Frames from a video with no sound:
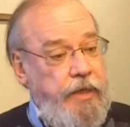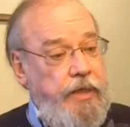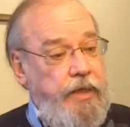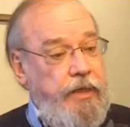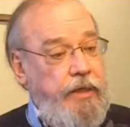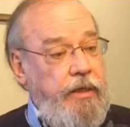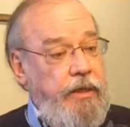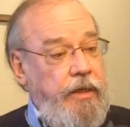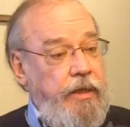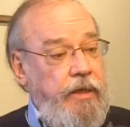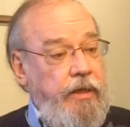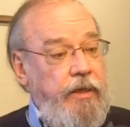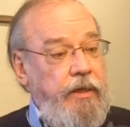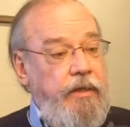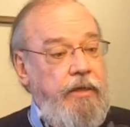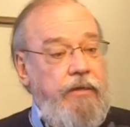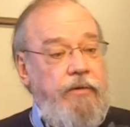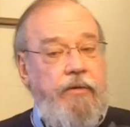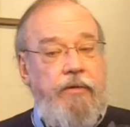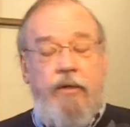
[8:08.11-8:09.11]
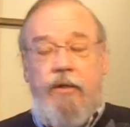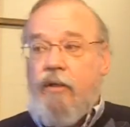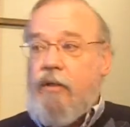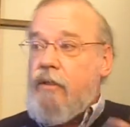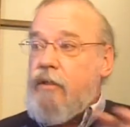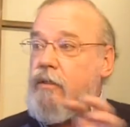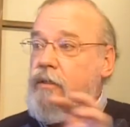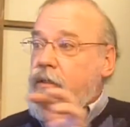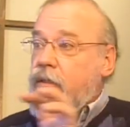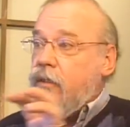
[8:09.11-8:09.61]
be
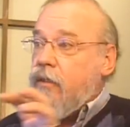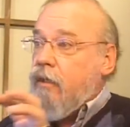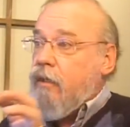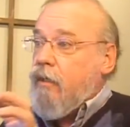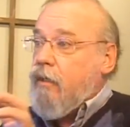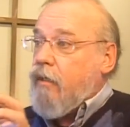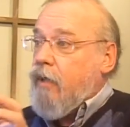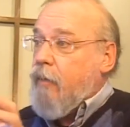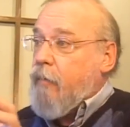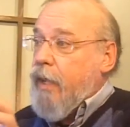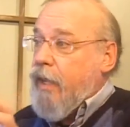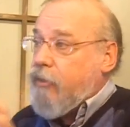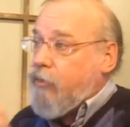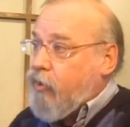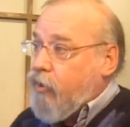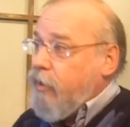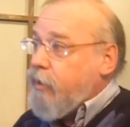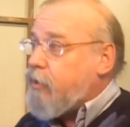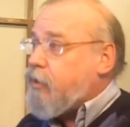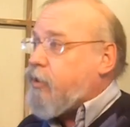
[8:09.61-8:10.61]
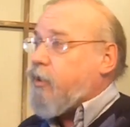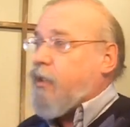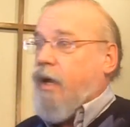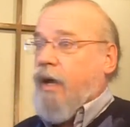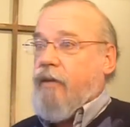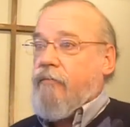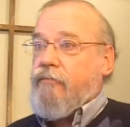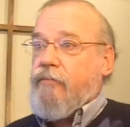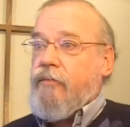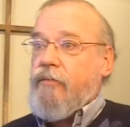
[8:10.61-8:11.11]
about good
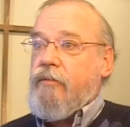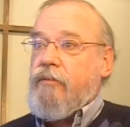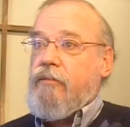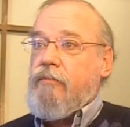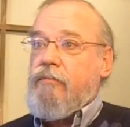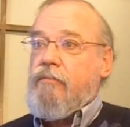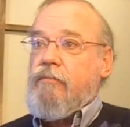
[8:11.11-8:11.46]
stuff.